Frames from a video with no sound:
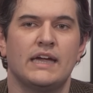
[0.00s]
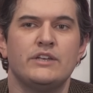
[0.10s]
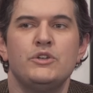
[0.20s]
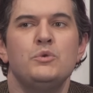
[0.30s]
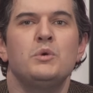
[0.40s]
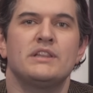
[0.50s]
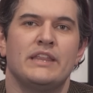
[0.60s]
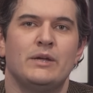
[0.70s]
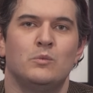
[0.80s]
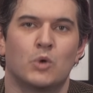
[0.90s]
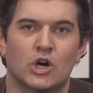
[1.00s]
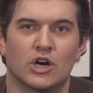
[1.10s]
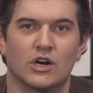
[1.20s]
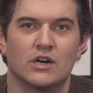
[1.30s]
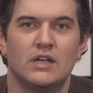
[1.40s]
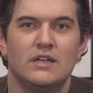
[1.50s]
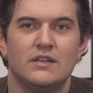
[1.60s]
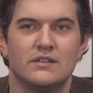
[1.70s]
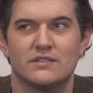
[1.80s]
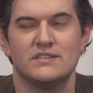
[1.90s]
I knew what they were.
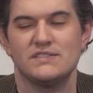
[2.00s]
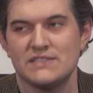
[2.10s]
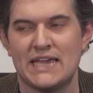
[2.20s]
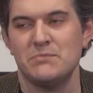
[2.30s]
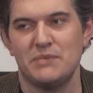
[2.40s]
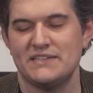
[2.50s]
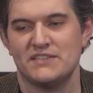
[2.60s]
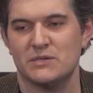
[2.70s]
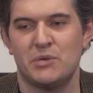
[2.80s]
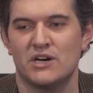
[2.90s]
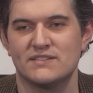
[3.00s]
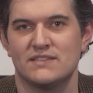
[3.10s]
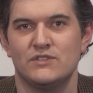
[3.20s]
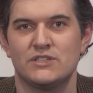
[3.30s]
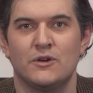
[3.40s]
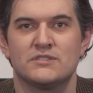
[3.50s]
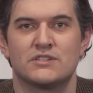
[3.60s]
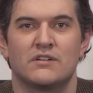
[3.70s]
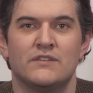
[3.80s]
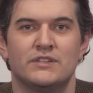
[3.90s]
The same basic parts of a
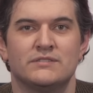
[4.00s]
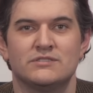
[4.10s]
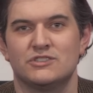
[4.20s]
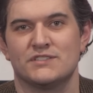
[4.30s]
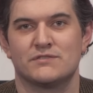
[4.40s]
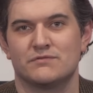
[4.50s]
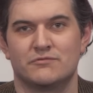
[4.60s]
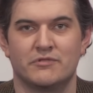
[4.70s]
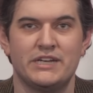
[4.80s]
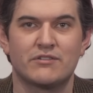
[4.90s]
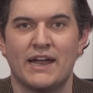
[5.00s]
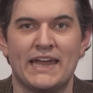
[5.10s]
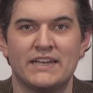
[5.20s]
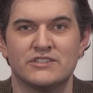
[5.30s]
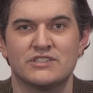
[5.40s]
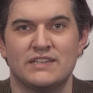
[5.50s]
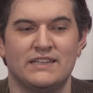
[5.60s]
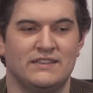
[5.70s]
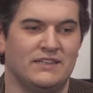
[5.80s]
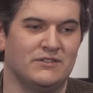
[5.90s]
toaster oven, just rearranged
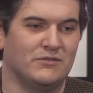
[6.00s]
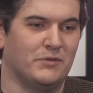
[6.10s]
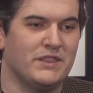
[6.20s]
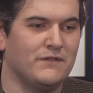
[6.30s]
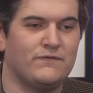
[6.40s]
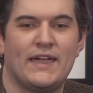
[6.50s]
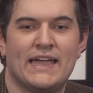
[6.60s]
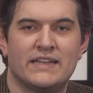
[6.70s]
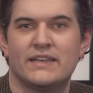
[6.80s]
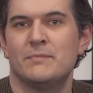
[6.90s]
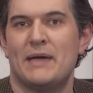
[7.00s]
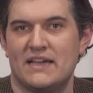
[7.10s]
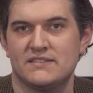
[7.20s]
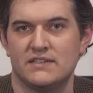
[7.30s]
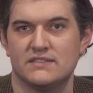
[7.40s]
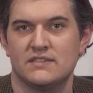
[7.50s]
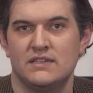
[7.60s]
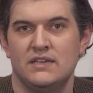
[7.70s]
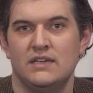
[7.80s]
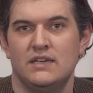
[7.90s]
and then with a fan and a basket.
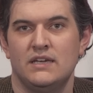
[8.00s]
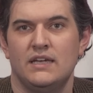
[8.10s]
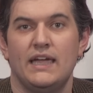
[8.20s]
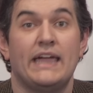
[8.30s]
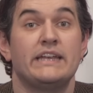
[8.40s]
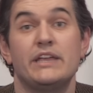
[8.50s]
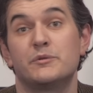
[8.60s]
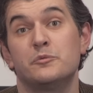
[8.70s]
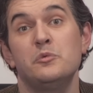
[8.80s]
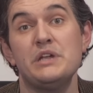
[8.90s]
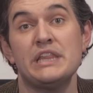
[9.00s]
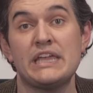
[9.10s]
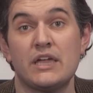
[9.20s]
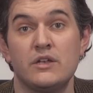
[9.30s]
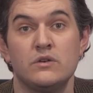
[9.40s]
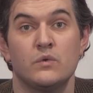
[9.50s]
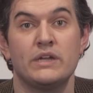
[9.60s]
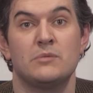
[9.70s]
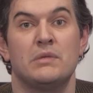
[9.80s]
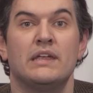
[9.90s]
And it really
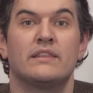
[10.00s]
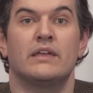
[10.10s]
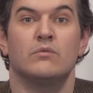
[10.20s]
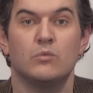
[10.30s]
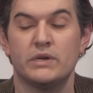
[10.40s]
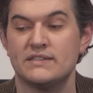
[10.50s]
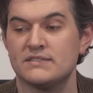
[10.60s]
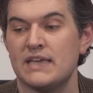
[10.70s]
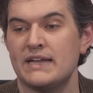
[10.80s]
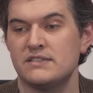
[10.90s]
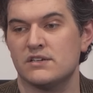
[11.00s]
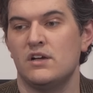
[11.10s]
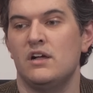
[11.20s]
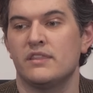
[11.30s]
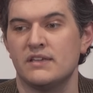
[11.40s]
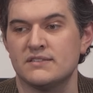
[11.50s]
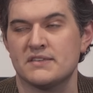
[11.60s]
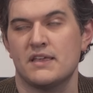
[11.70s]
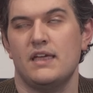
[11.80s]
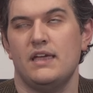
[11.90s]
annoyed me that we decided to call
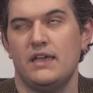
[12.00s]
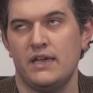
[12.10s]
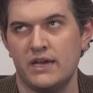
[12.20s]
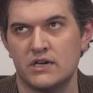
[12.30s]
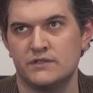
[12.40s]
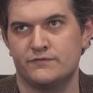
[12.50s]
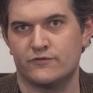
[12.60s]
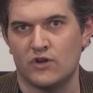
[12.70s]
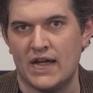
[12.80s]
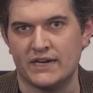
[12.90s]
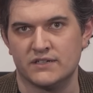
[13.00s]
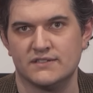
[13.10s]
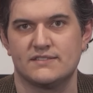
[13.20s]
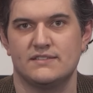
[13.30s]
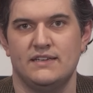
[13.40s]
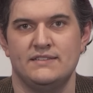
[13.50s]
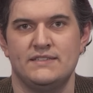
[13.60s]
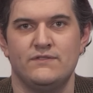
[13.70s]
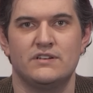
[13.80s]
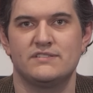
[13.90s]
these air fryers,
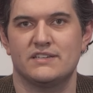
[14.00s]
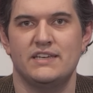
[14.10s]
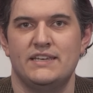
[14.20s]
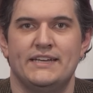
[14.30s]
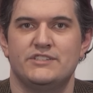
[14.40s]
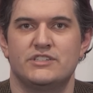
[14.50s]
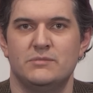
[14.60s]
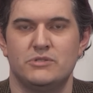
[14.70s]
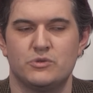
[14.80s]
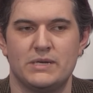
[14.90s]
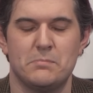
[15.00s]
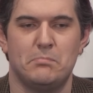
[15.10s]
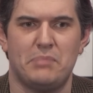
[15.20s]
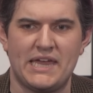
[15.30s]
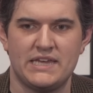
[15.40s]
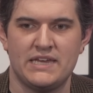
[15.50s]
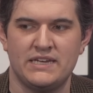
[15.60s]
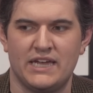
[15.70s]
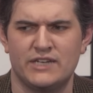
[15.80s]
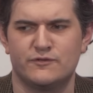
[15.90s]
as if there's a connection between
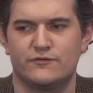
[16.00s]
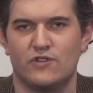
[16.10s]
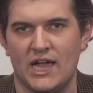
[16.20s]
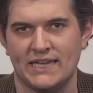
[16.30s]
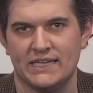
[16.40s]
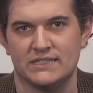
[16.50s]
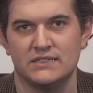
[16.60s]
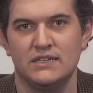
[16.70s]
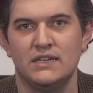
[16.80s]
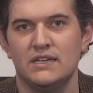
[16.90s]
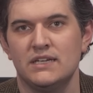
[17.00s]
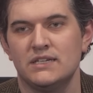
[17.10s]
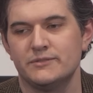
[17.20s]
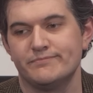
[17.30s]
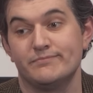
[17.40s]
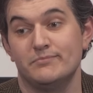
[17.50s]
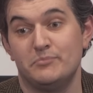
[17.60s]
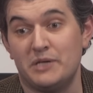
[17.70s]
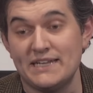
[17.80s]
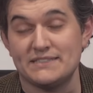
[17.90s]
baking and frying.
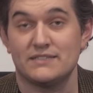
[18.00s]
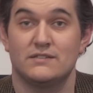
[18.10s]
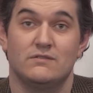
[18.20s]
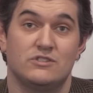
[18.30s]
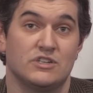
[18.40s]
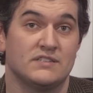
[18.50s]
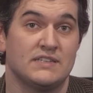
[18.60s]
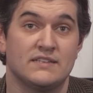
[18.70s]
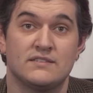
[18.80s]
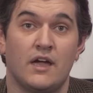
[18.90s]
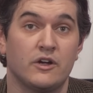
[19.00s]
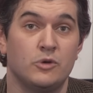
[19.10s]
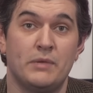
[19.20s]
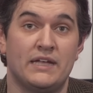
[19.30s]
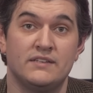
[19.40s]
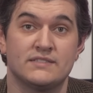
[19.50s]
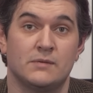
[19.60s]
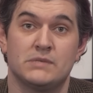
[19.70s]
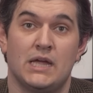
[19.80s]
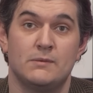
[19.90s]
But just as Taco Bell
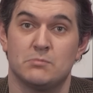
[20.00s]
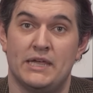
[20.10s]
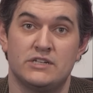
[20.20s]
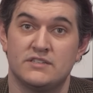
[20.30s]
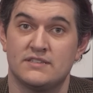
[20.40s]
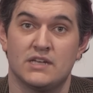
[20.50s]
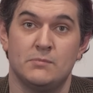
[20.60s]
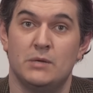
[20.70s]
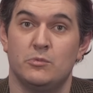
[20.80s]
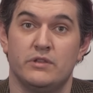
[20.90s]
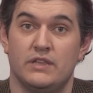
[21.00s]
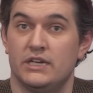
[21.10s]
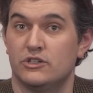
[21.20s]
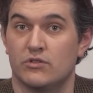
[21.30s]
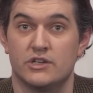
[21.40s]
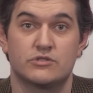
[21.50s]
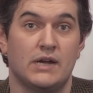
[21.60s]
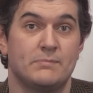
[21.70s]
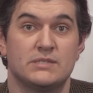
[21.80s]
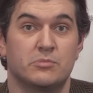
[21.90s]
sometimes manages to come up with a
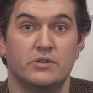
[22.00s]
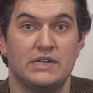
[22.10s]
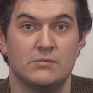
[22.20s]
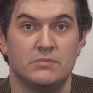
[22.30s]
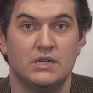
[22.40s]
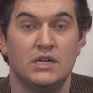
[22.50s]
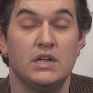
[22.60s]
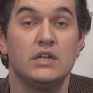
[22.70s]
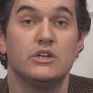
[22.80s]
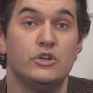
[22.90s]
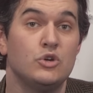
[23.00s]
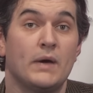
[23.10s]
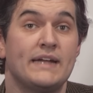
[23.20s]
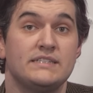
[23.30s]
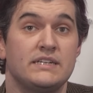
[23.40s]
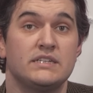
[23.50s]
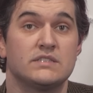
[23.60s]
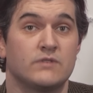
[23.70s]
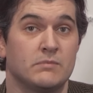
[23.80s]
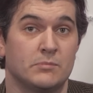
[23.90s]
Crunchwrap Supreme, new
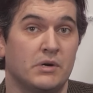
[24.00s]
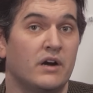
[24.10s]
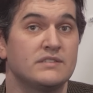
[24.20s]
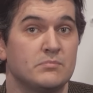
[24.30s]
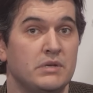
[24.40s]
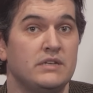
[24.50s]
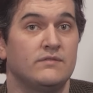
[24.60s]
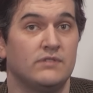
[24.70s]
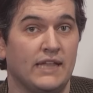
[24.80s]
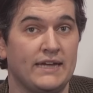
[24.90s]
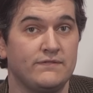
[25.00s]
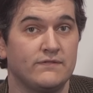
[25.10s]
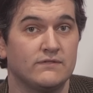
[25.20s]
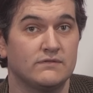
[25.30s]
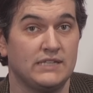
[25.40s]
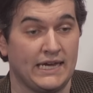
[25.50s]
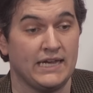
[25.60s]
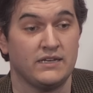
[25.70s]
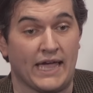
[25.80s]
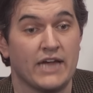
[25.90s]
ideas from the parts bin of life
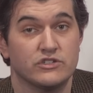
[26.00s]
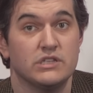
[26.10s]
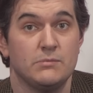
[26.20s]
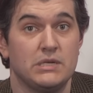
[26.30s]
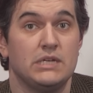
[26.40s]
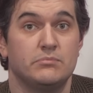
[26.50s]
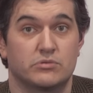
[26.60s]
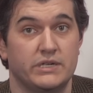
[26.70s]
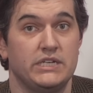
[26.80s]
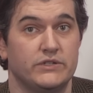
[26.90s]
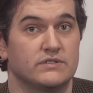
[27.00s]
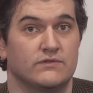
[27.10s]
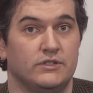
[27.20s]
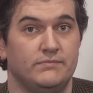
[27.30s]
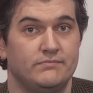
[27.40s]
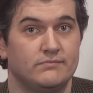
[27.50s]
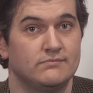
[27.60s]
can actually be pretty useful.